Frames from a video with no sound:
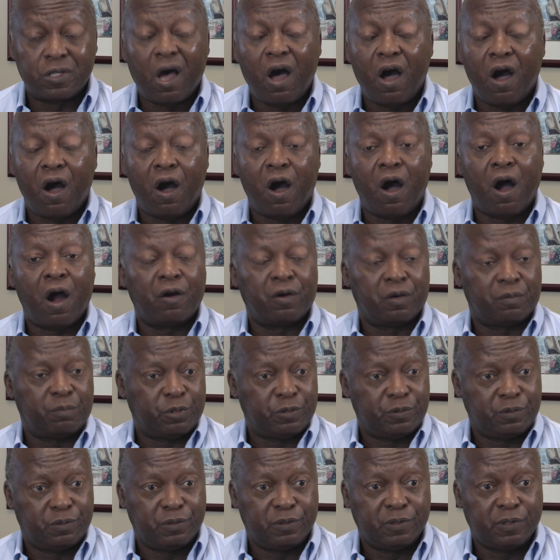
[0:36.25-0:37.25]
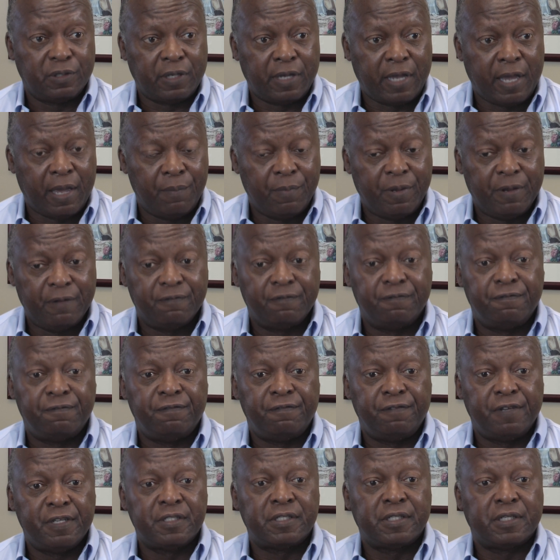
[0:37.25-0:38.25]
horrible. I mean,
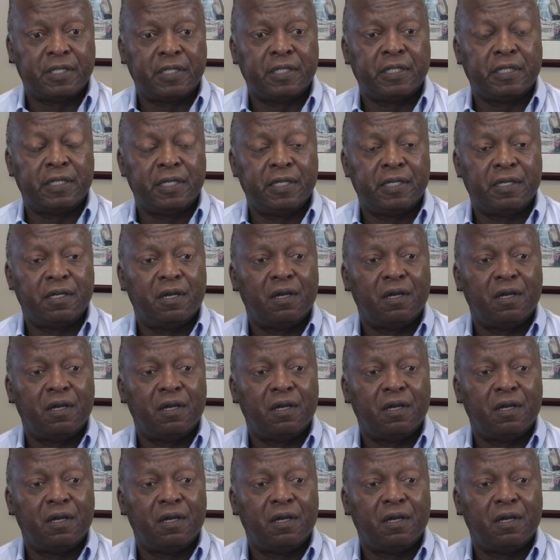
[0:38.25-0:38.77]
physically